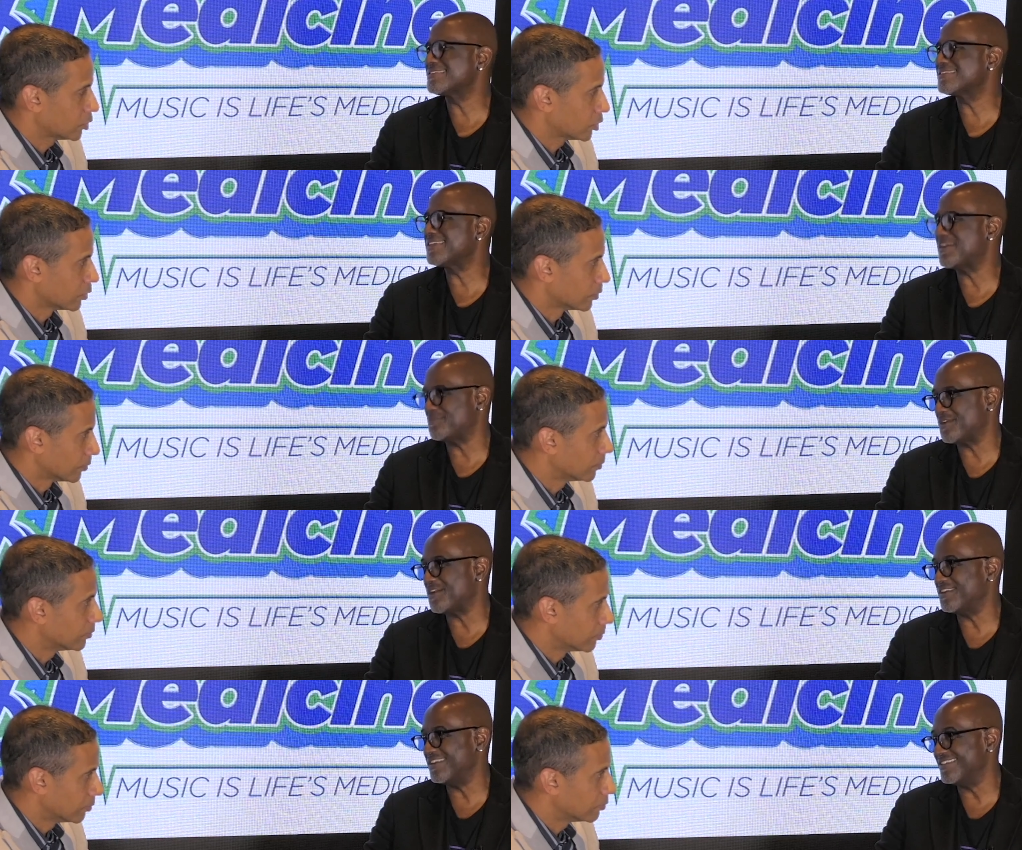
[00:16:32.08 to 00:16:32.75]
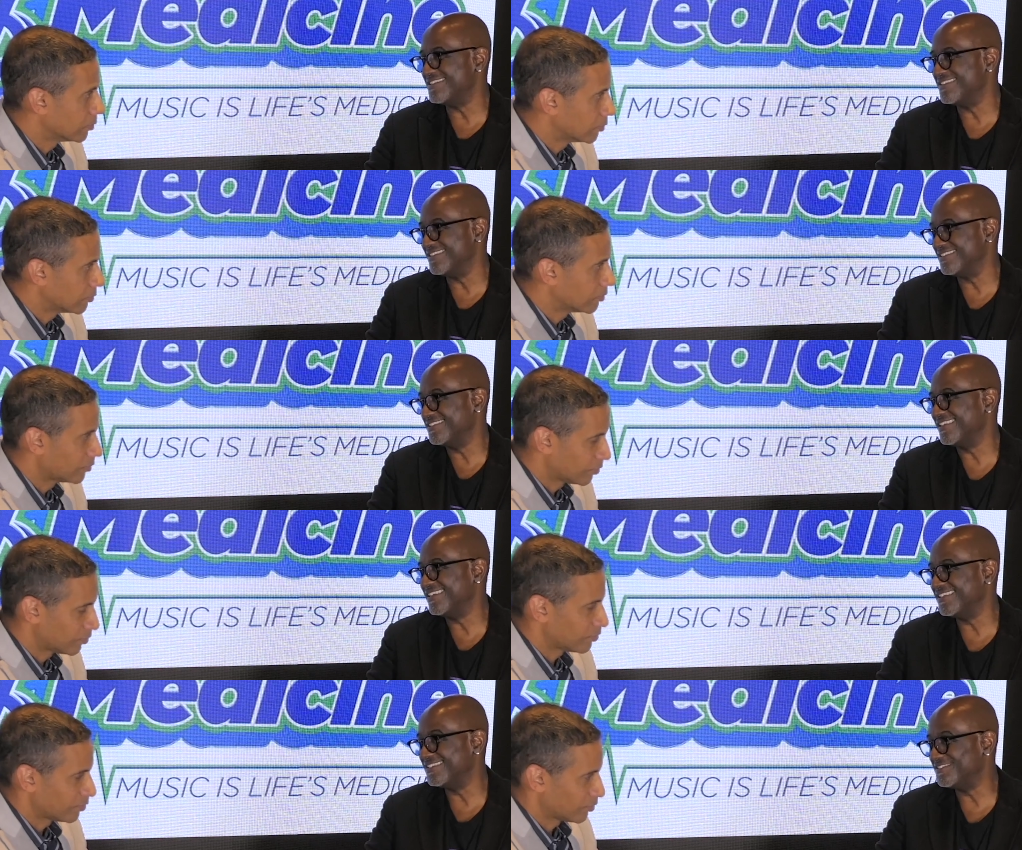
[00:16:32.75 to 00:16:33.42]
Speaker 1: has sure. kept our heads in,
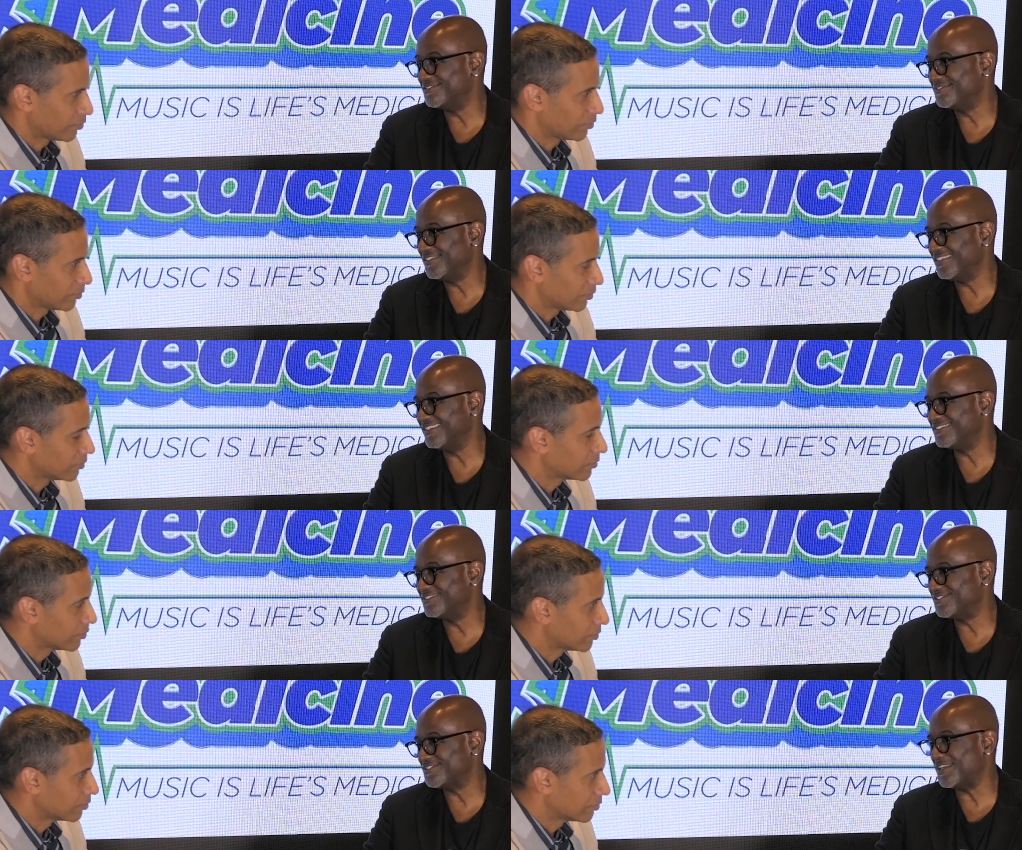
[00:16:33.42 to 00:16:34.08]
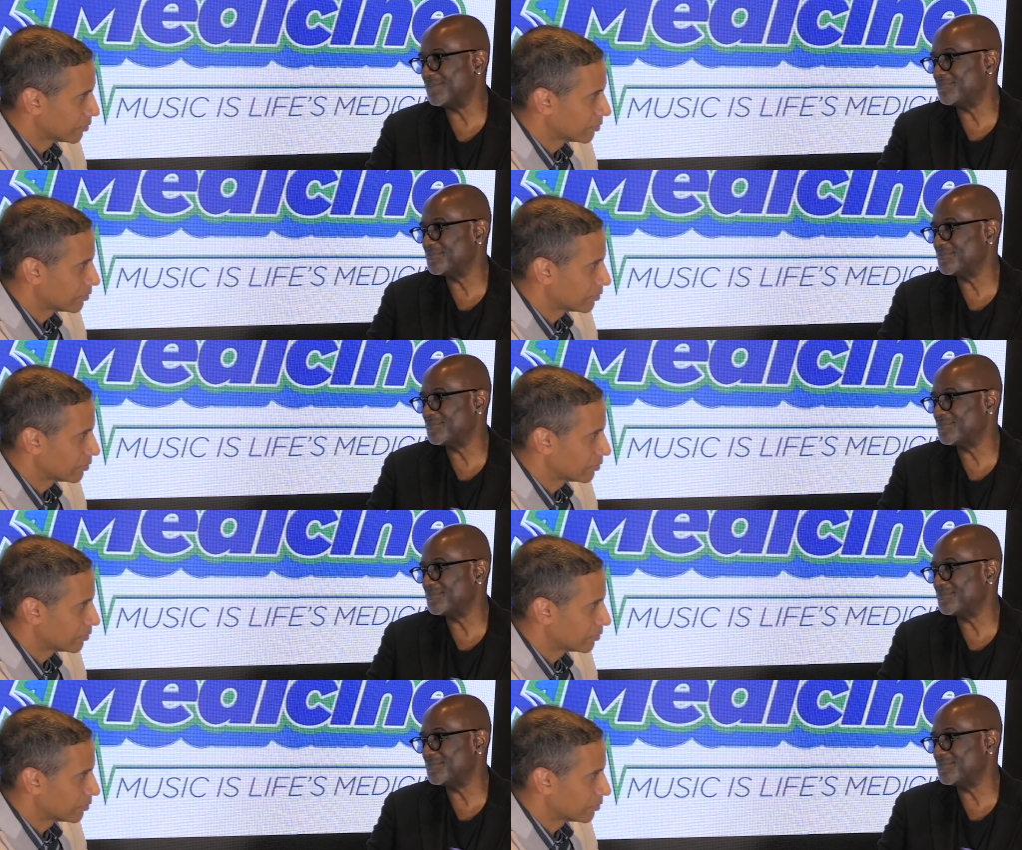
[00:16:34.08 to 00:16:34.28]
in in shape